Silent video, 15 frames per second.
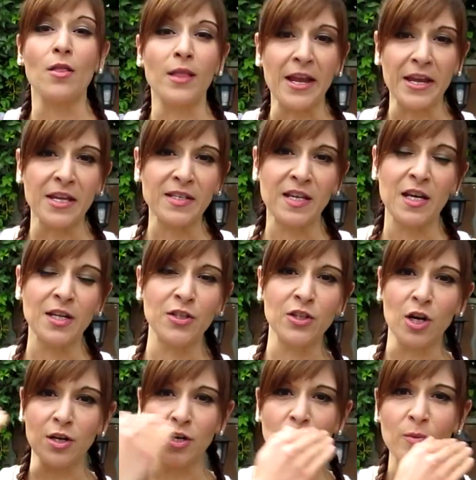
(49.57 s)
Like I said, I
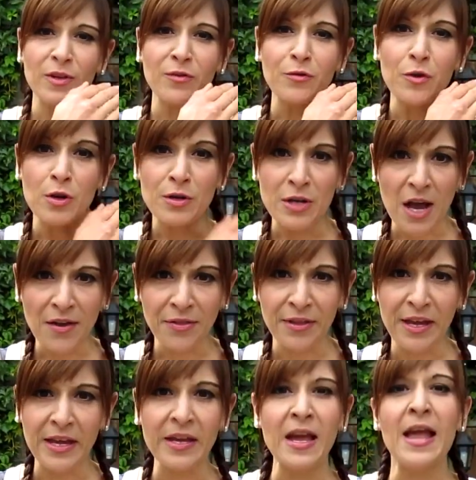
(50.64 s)
started with
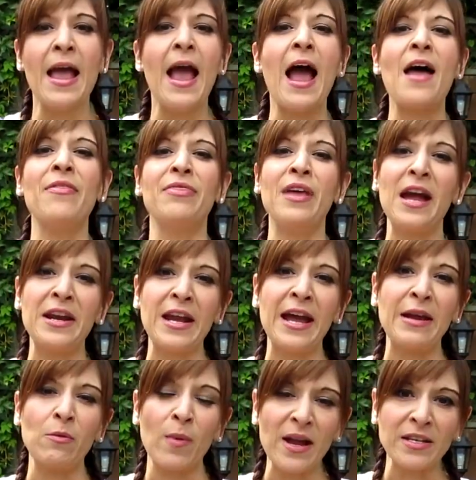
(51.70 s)
nothing and then
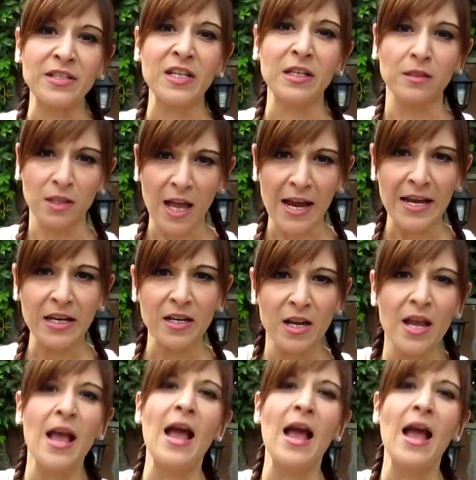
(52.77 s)
I went to light